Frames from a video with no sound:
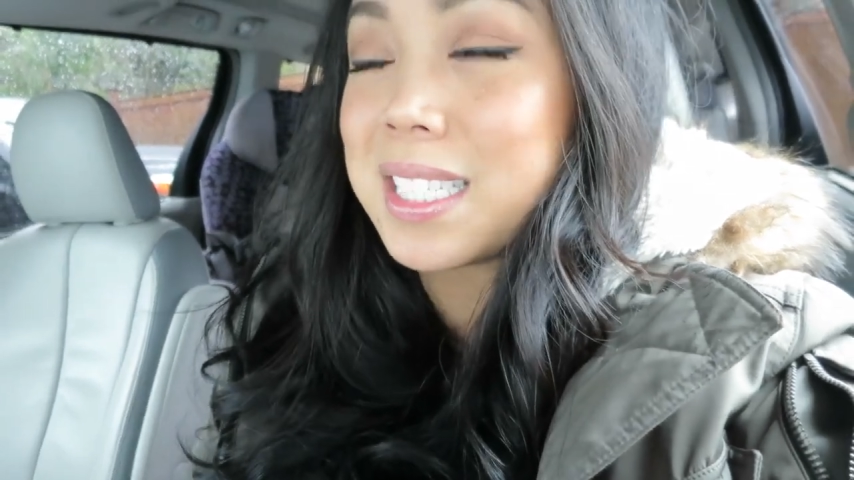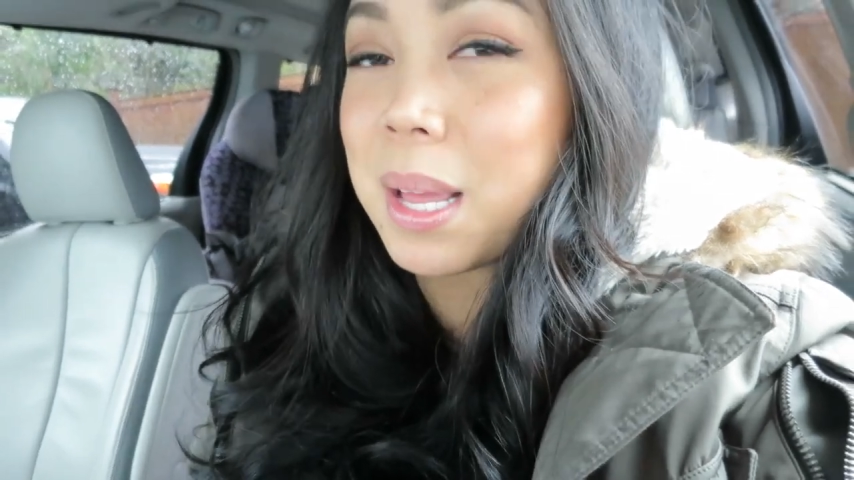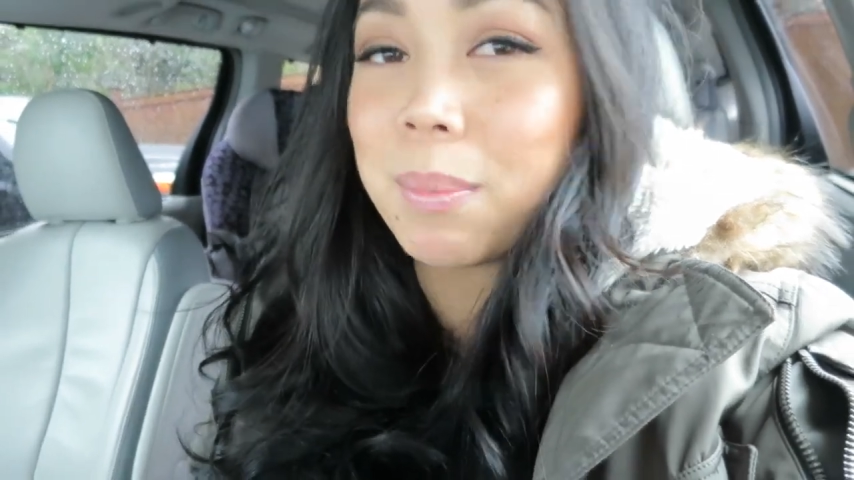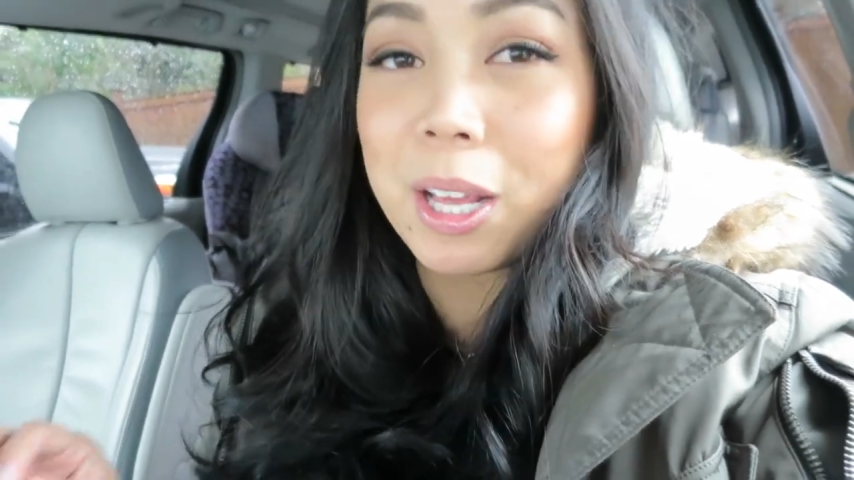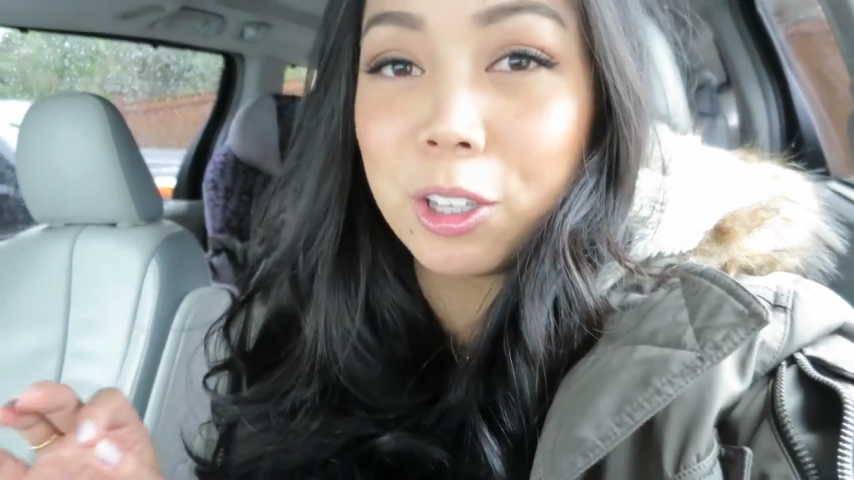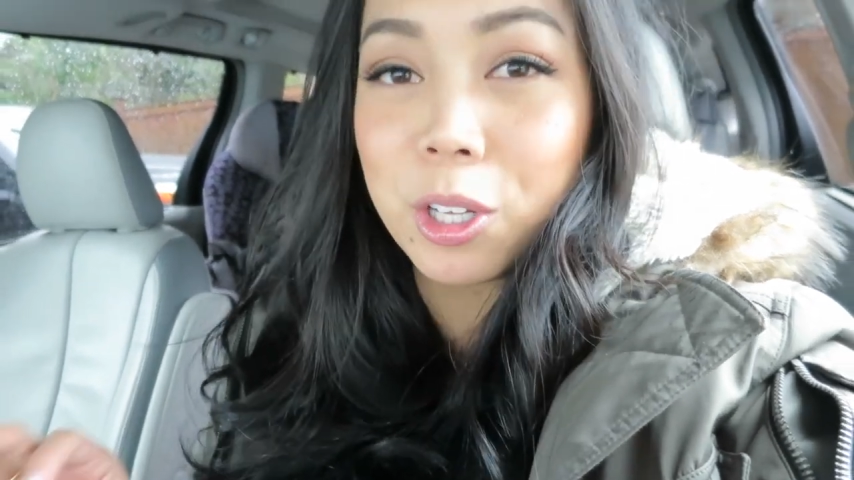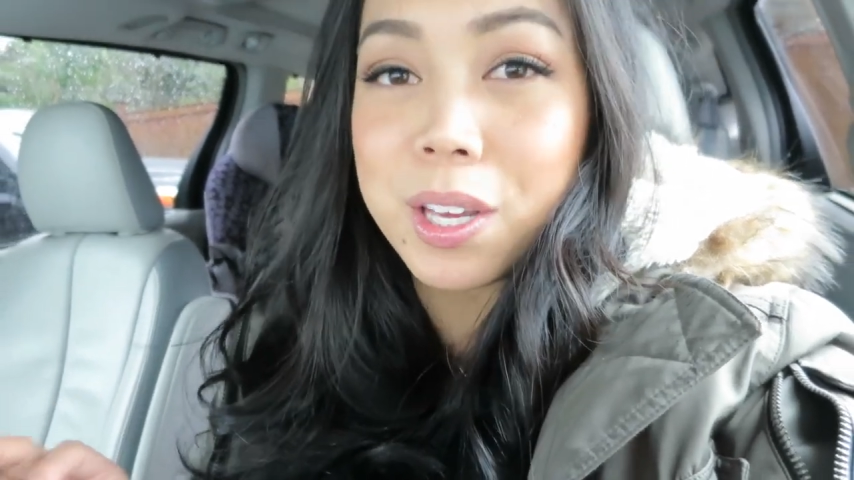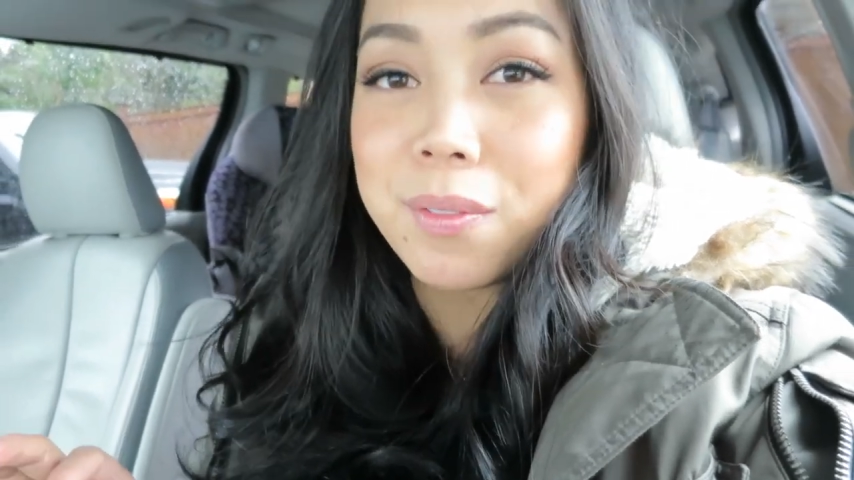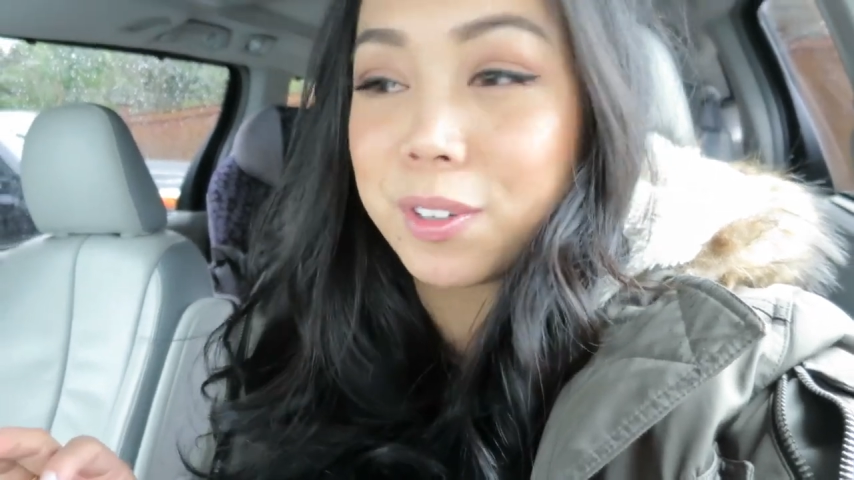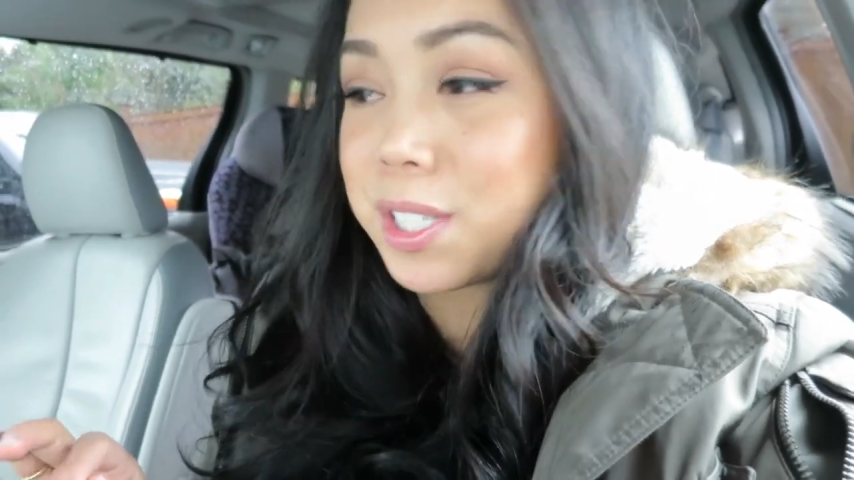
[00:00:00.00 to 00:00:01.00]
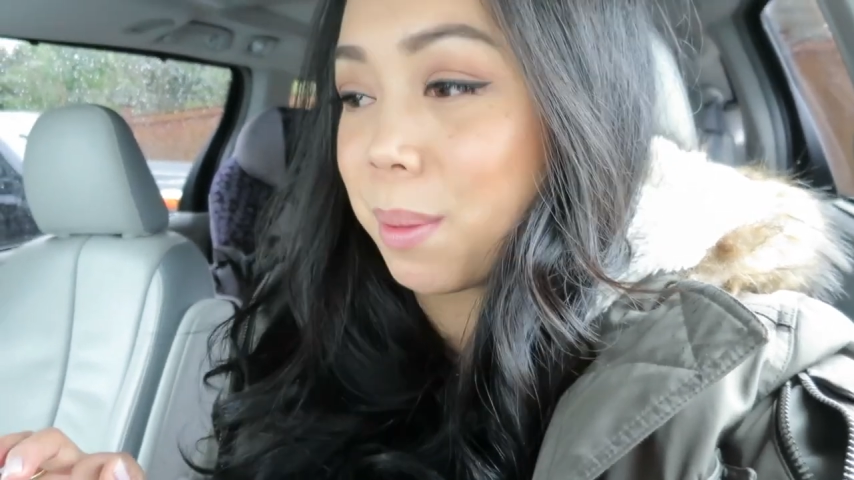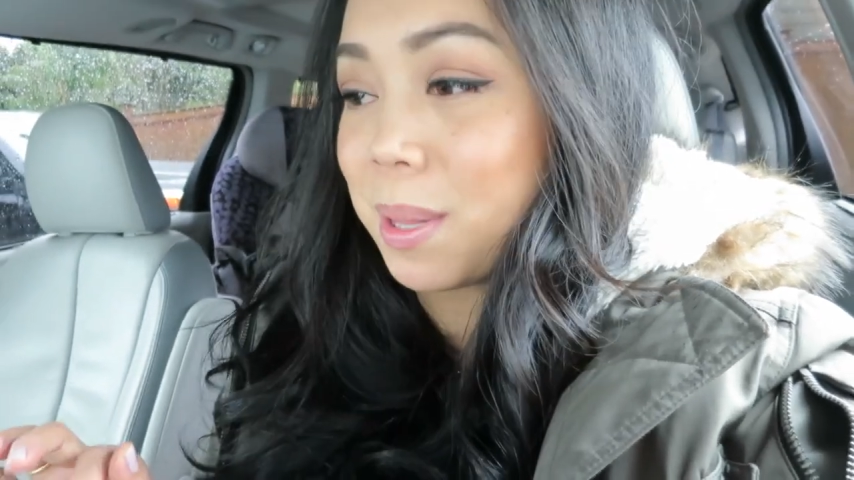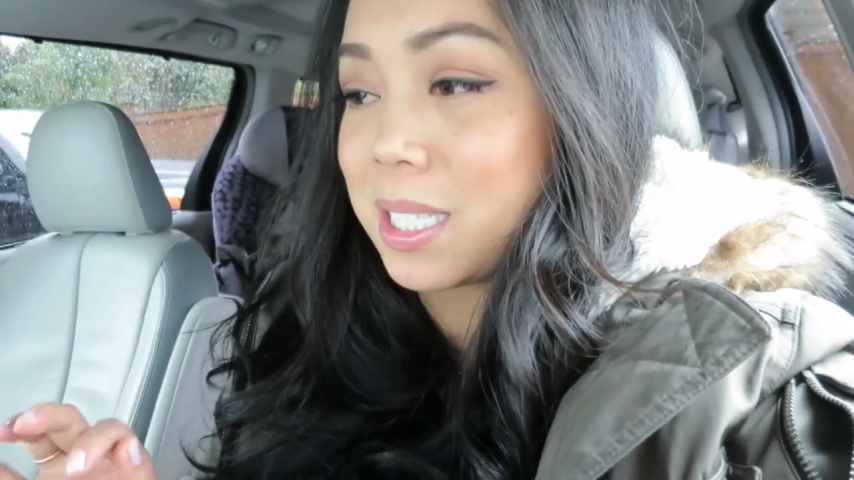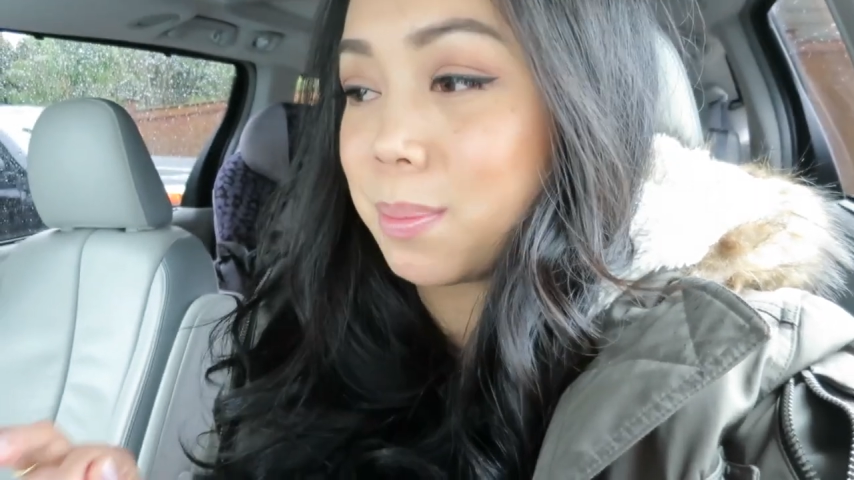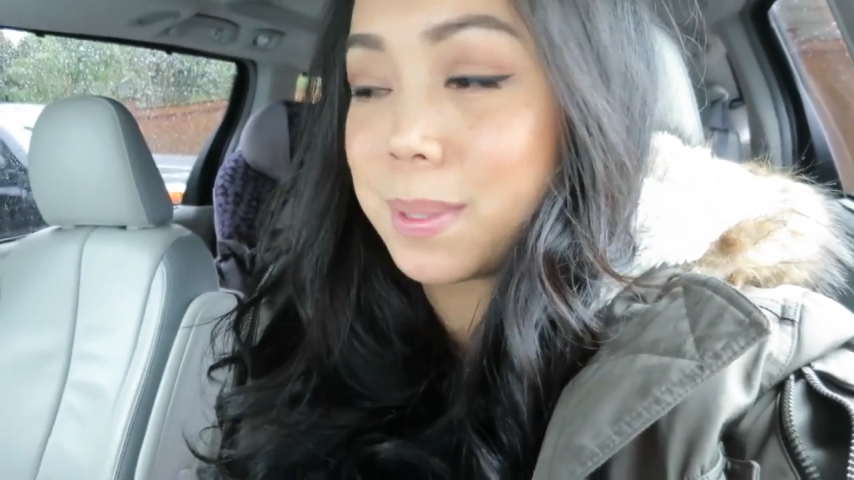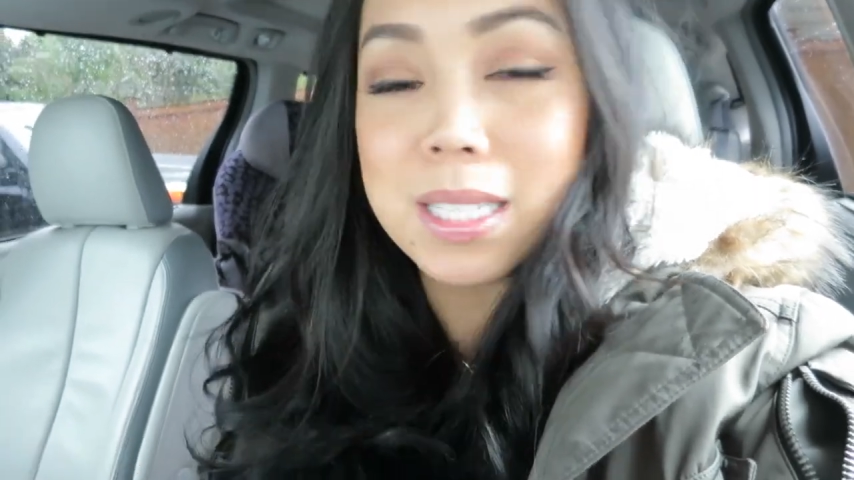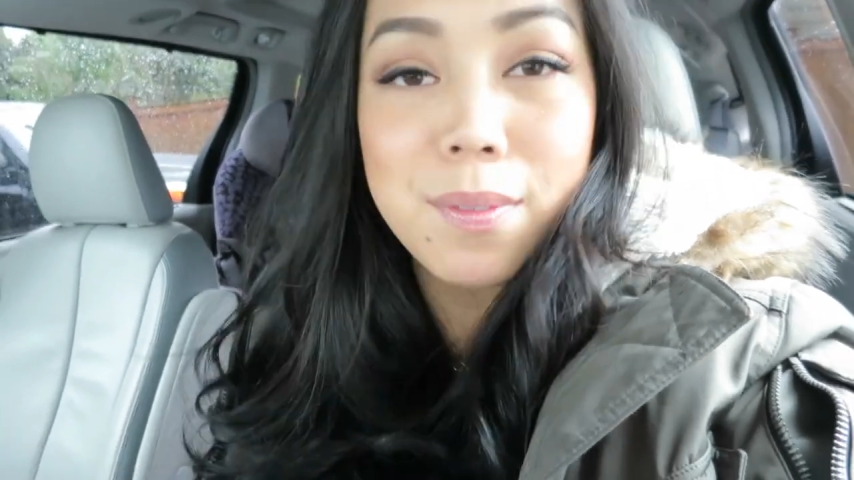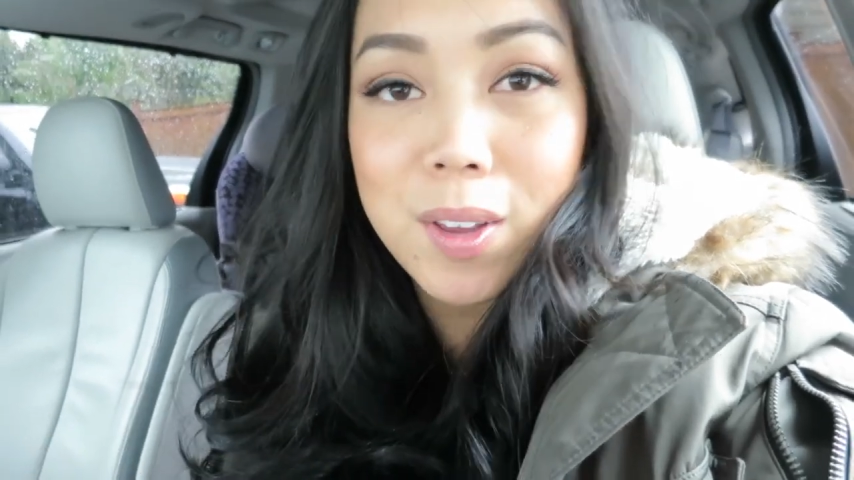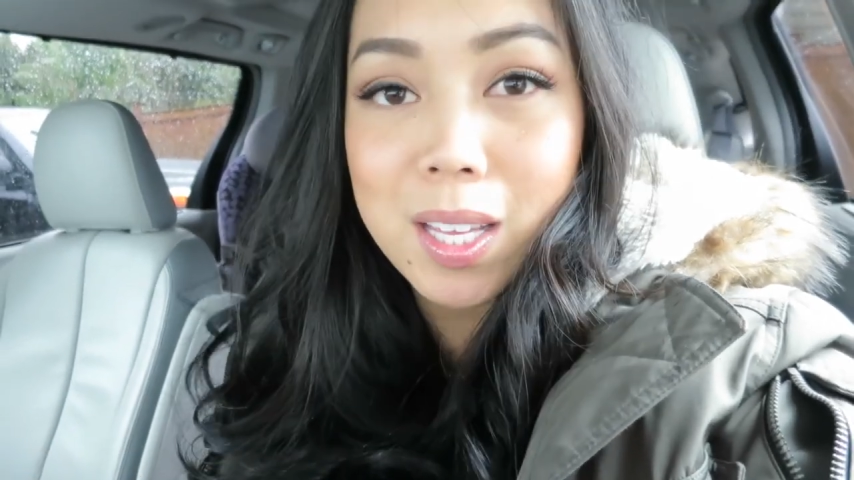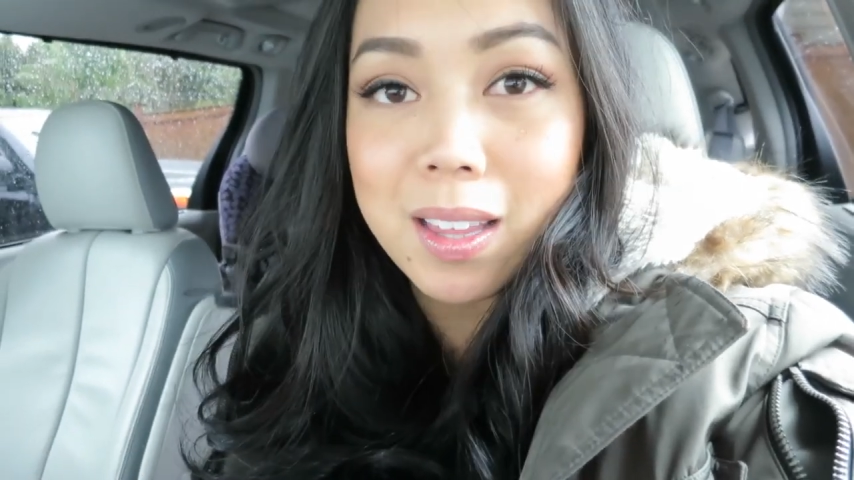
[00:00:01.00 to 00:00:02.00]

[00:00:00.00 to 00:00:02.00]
I'm like looking for something specific